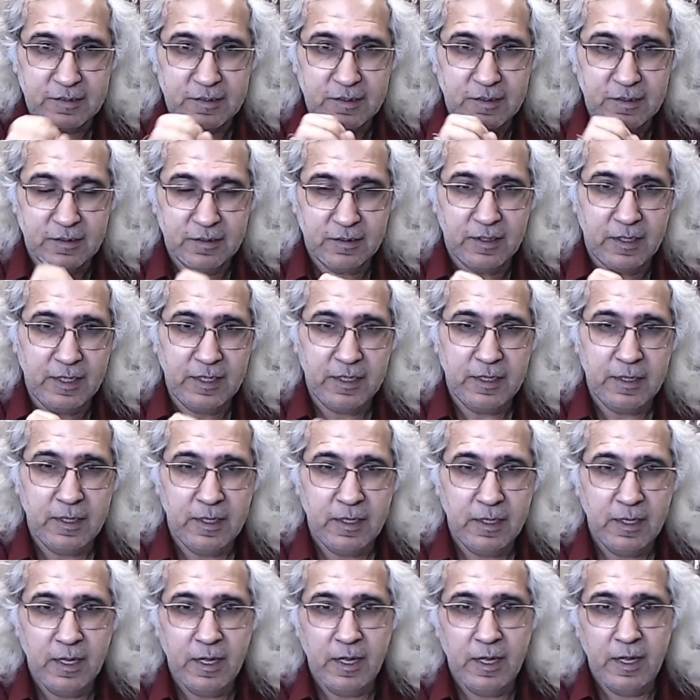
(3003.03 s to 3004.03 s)
right?
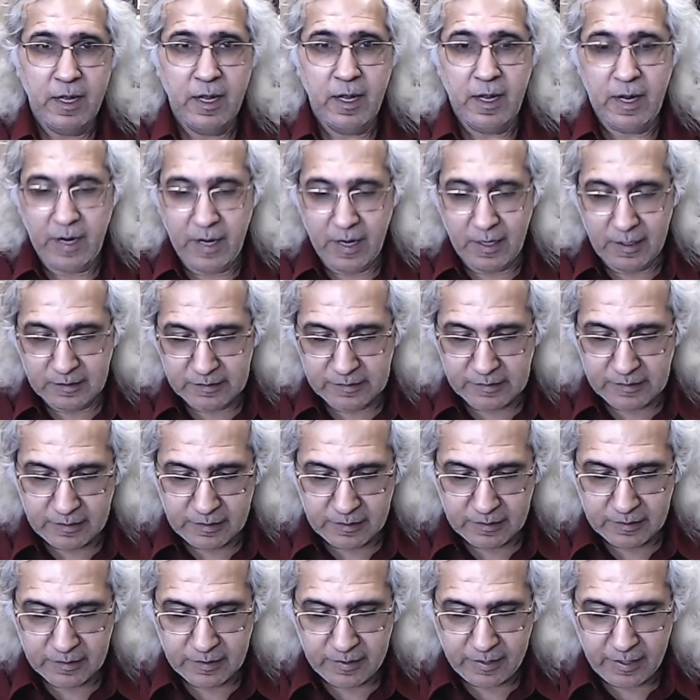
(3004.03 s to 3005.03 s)
And
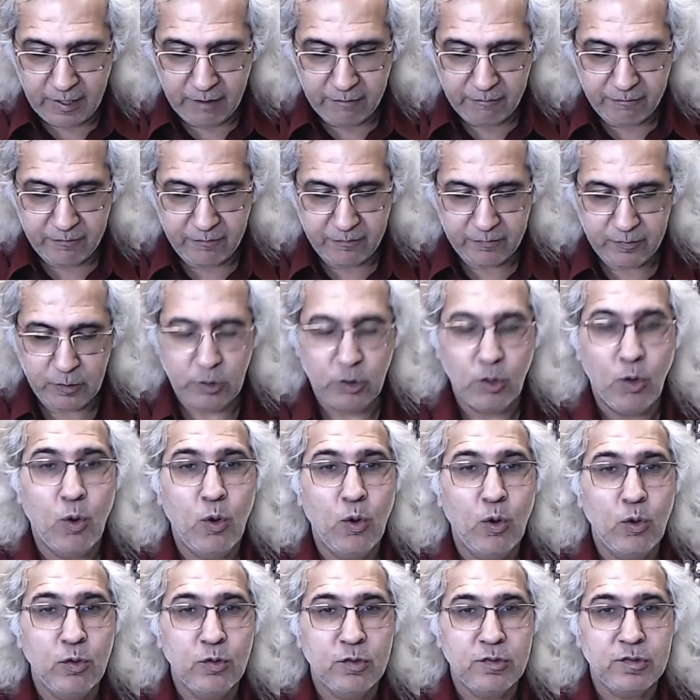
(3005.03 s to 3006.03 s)
if
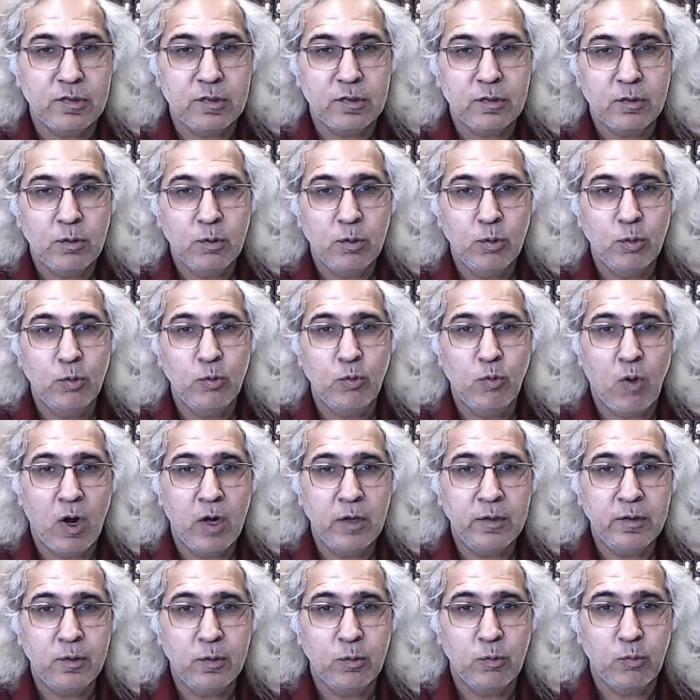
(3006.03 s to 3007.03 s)
those who
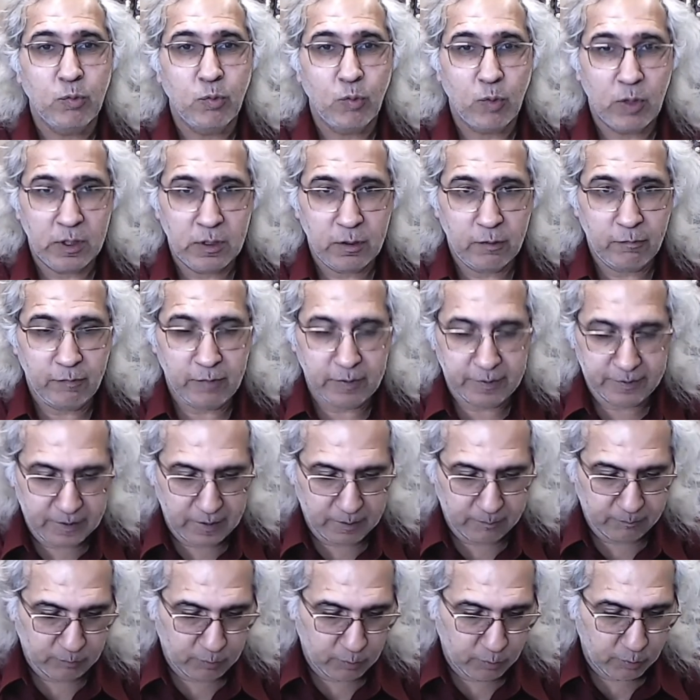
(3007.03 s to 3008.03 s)
want to work with
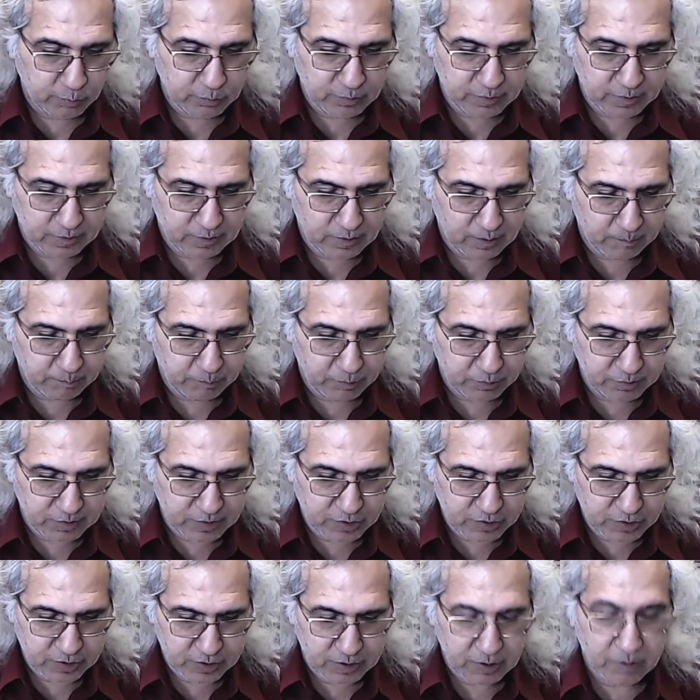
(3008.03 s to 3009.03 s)
them, those in the
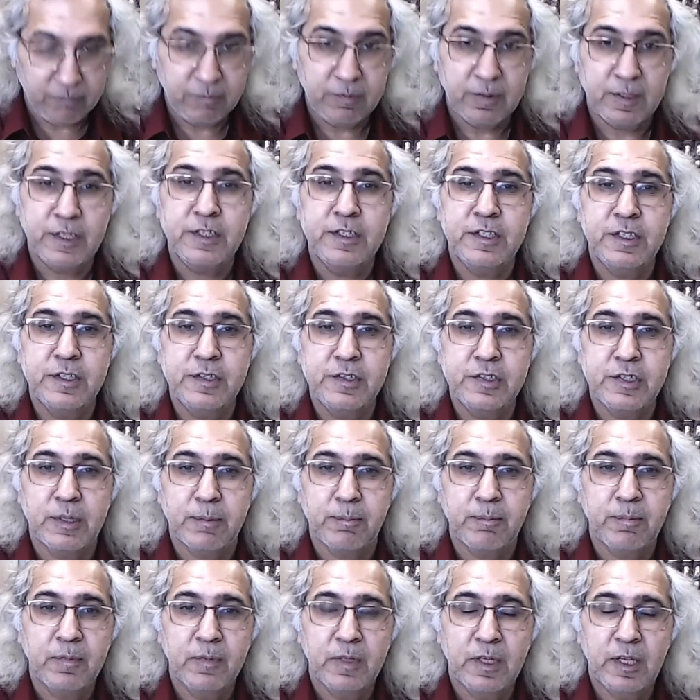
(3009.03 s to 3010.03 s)
position of leadership,
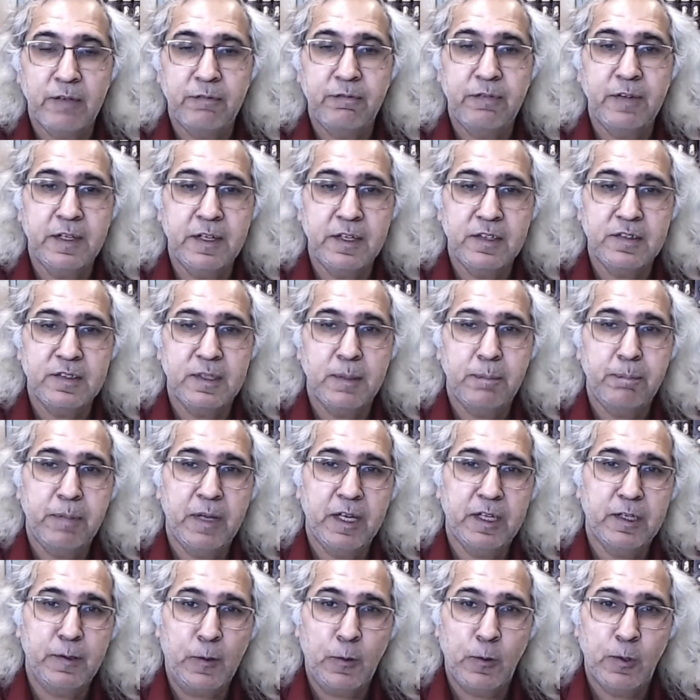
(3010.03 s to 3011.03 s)
if it is a
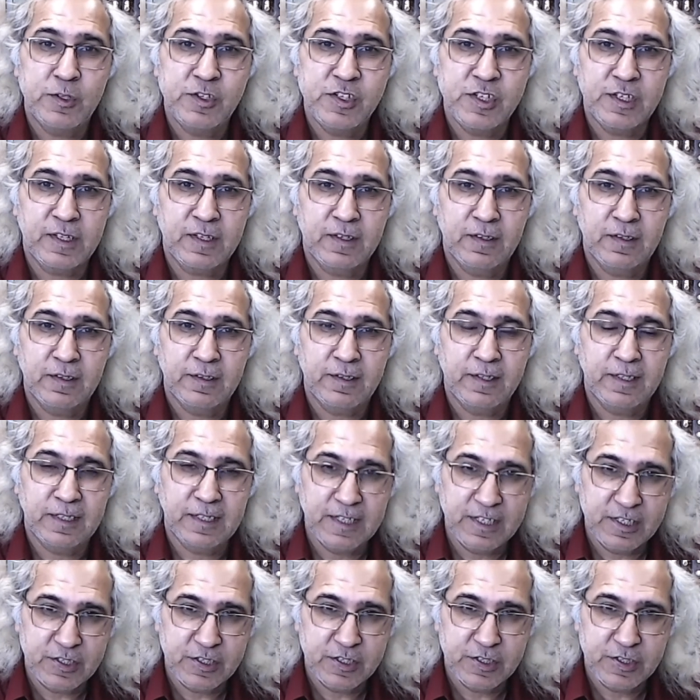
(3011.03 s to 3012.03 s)
pedagogical
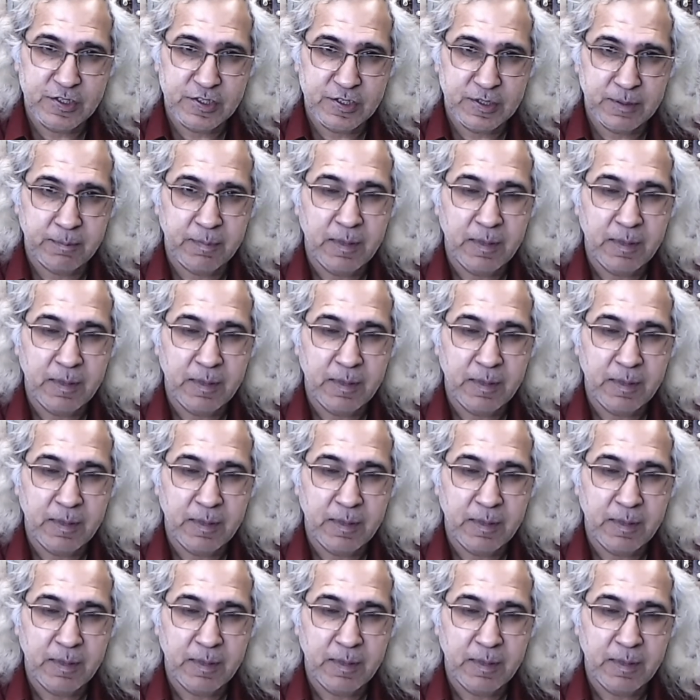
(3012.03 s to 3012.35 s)
relationship,